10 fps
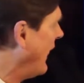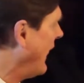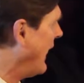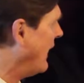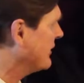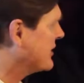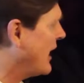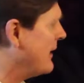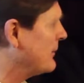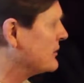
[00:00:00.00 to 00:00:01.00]

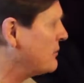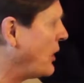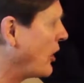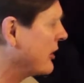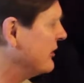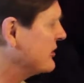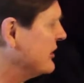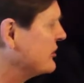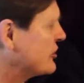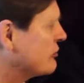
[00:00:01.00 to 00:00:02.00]
Alzheimer's,
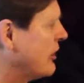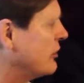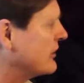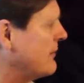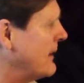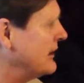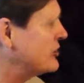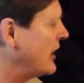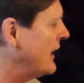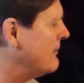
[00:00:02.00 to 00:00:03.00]
Parkinson's, stroke,
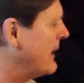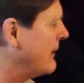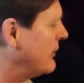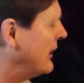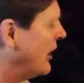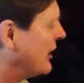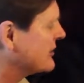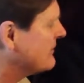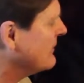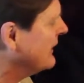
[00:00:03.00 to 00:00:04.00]
dementia, and memory
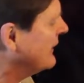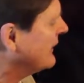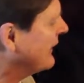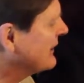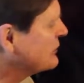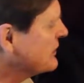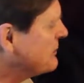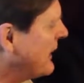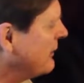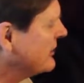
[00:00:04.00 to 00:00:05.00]
loss. Now, this was
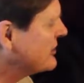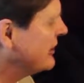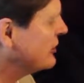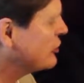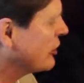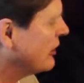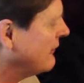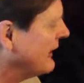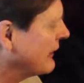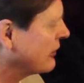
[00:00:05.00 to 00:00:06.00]
published in the Journal
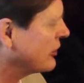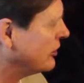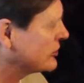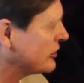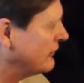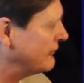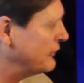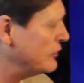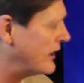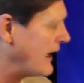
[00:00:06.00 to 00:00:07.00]
of Agriculture and
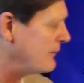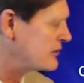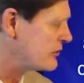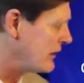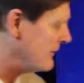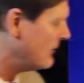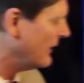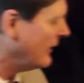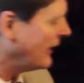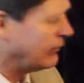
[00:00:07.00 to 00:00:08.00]
Food Chemistry,
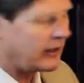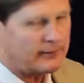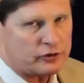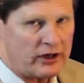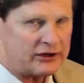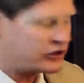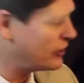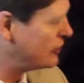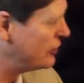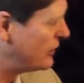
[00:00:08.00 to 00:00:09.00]
and what I'm trying to
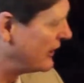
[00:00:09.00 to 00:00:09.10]
show you